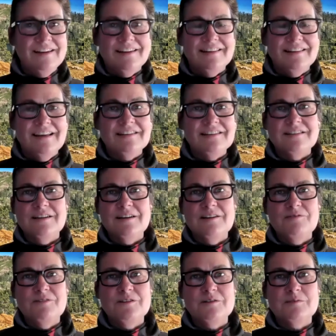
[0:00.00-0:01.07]
that stuff
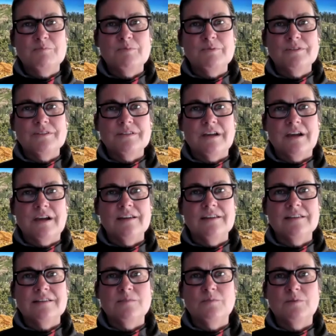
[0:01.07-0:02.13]
is
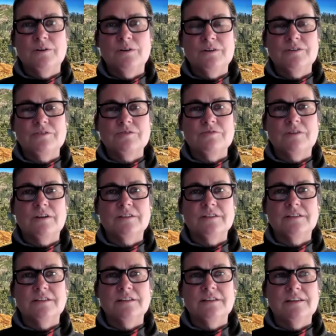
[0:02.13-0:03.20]
precise, well
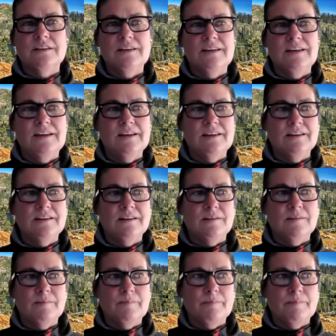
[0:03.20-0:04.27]
constructed, and
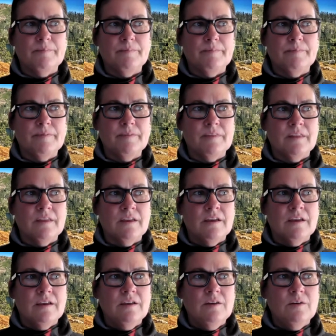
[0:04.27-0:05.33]

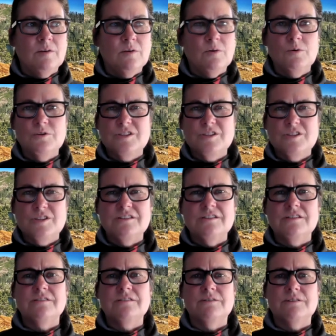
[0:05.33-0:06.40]
you know, chord
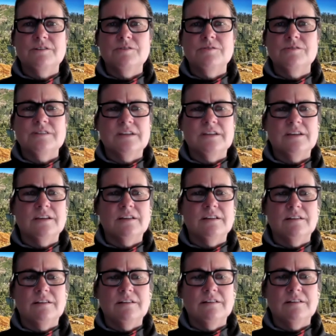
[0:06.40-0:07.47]
changes are interesting.
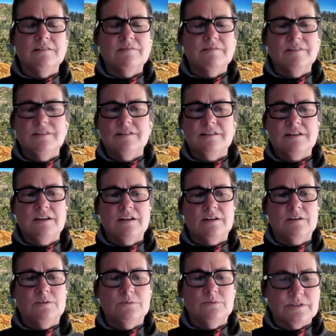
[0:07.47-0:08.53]
It's kind of
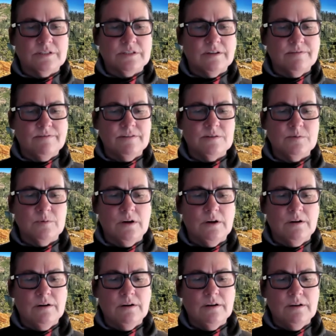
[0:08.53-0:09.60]
cool stuff as
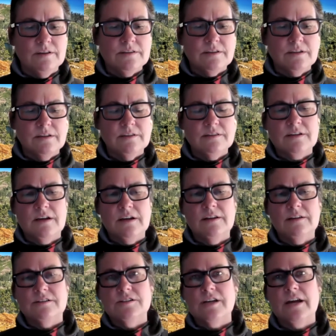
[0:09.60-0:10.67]
well. It's kind
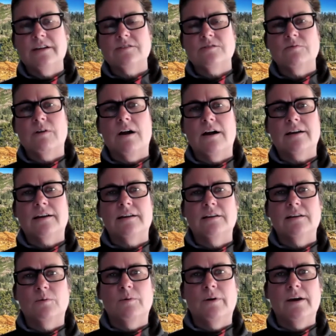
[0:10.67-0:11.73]
of jazz rock
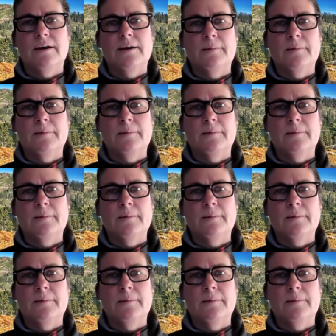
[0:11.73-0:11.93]
in a way.